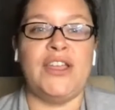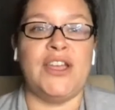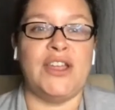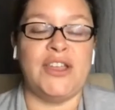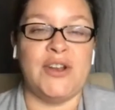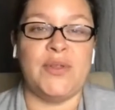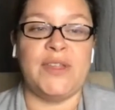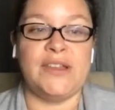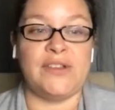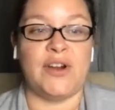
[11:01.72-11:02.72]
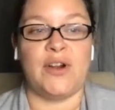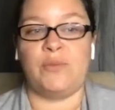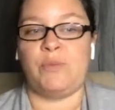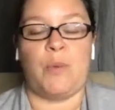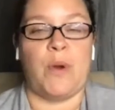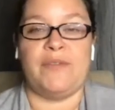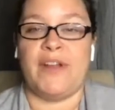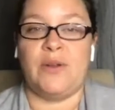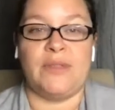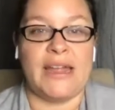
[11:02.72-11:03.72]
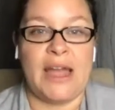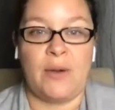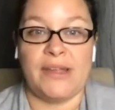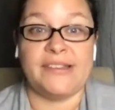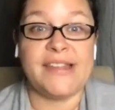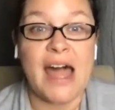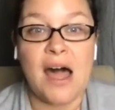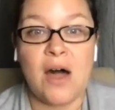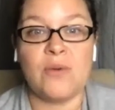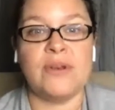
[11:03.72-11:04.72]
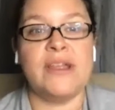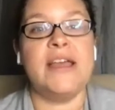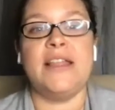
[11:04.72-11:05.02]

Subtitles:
You know, these are, what if I don't like how I sound?